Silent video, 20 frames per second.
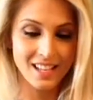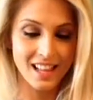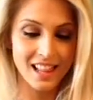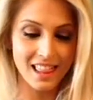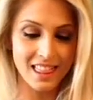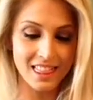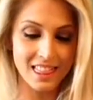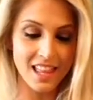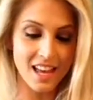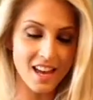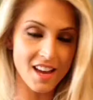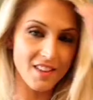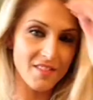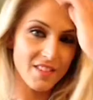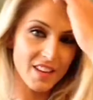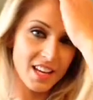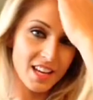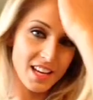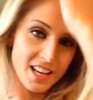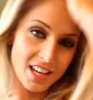Love
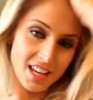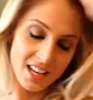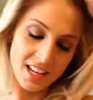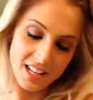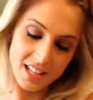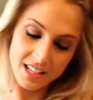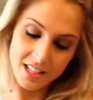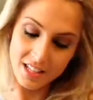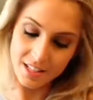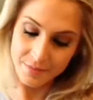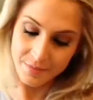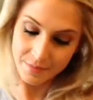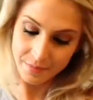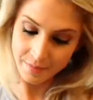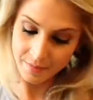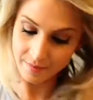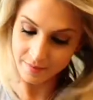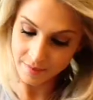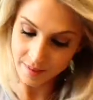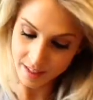it!
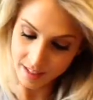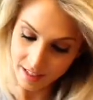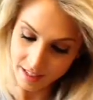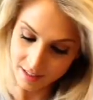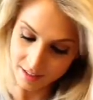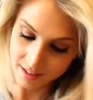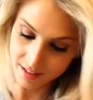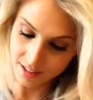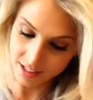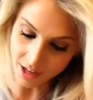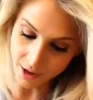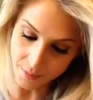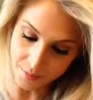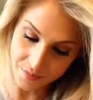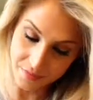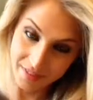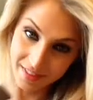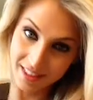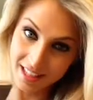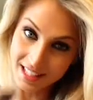So
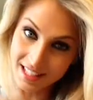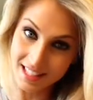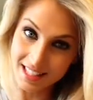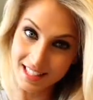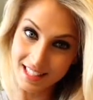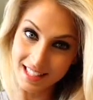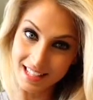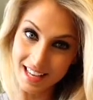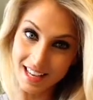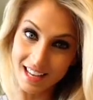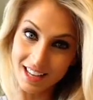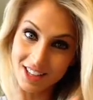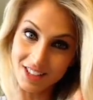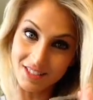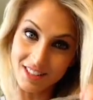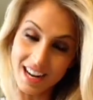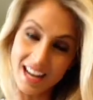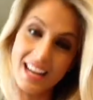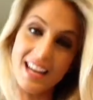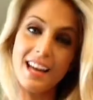this is
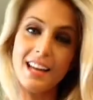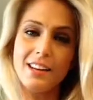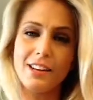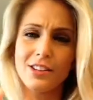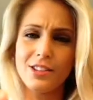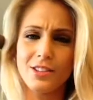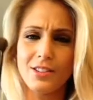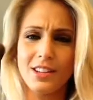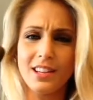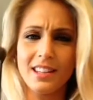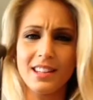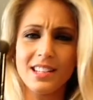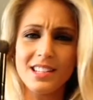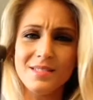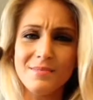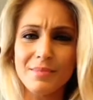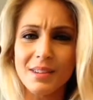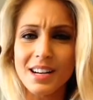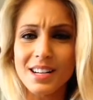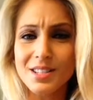great, and you do need this
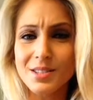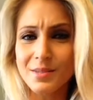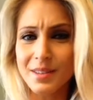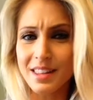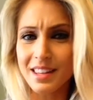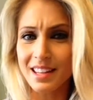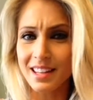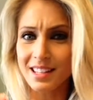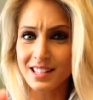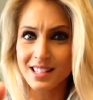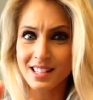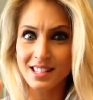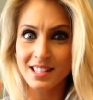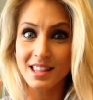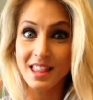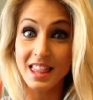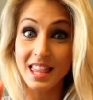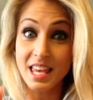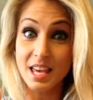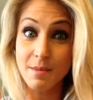brush with it. This is
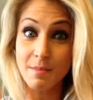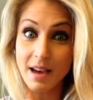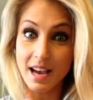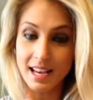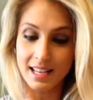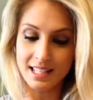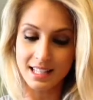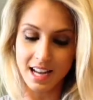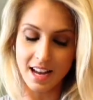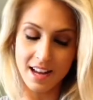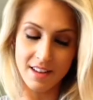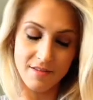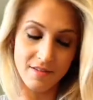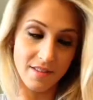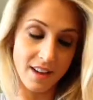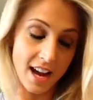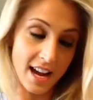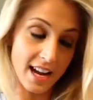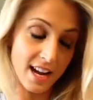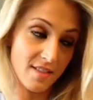the best. I
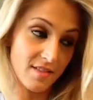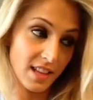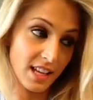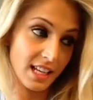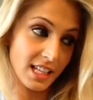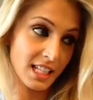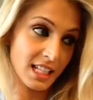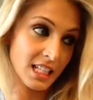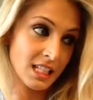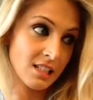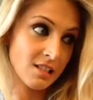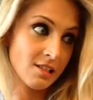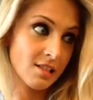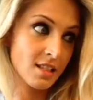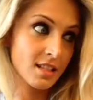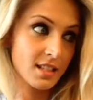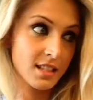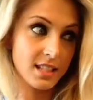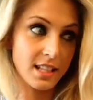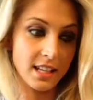have like
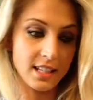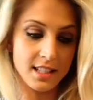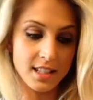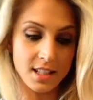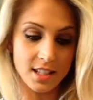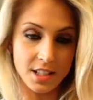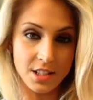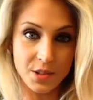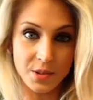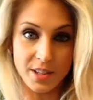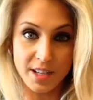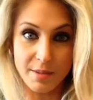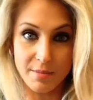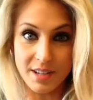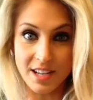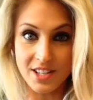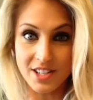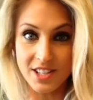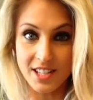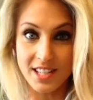6 contouring
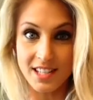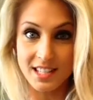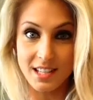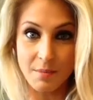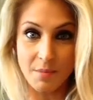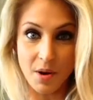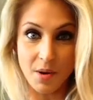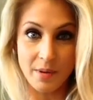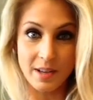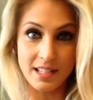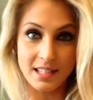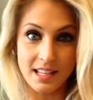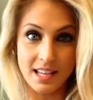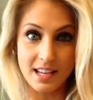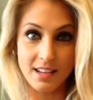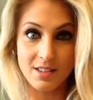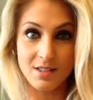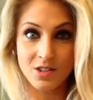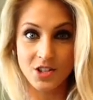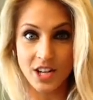brushes. I'm always
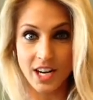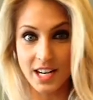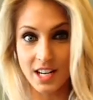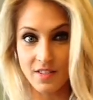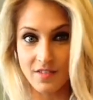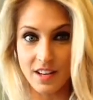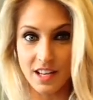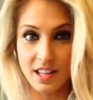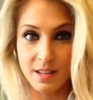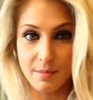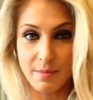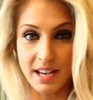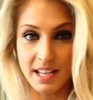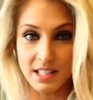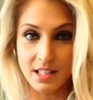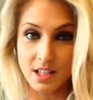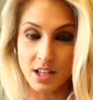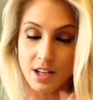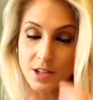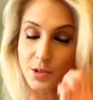like trying to find the
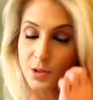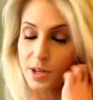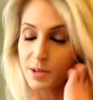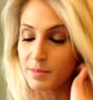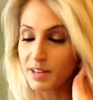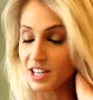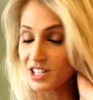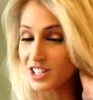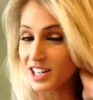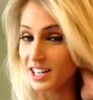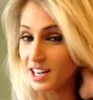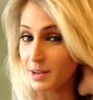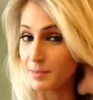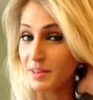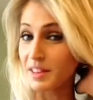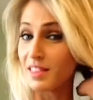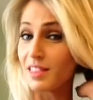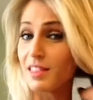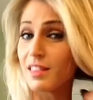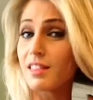best contouring brush, and I'm
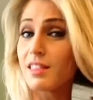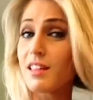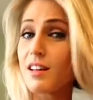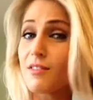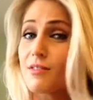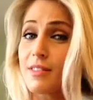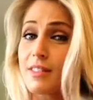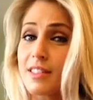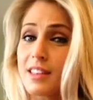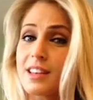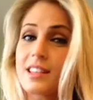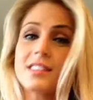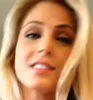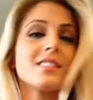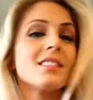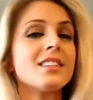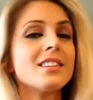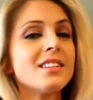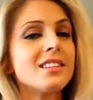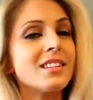in love with this.
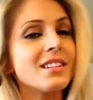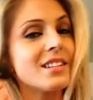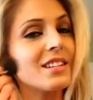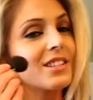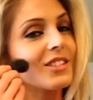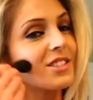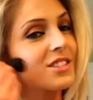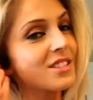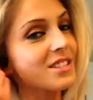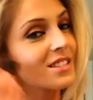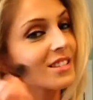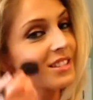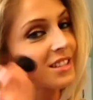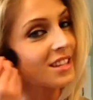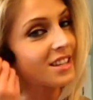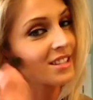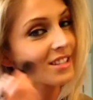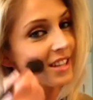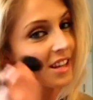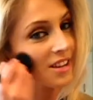It just
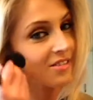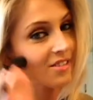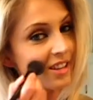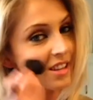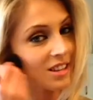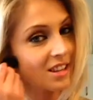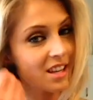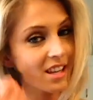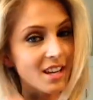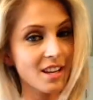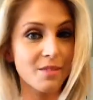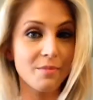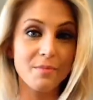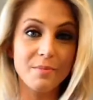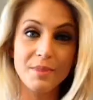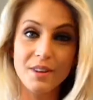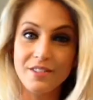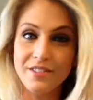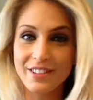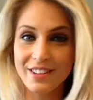does everything
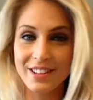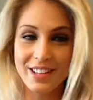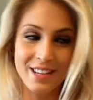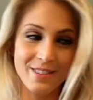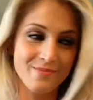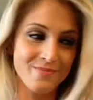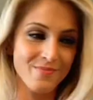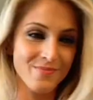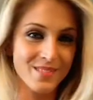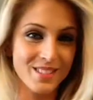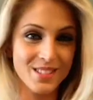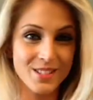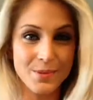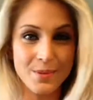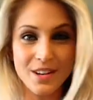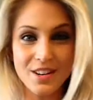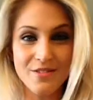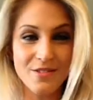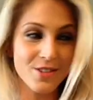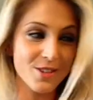perfectly. It's
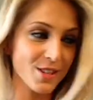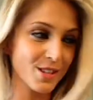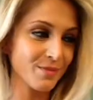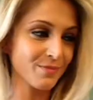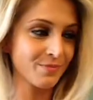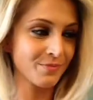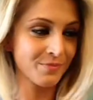wonderful.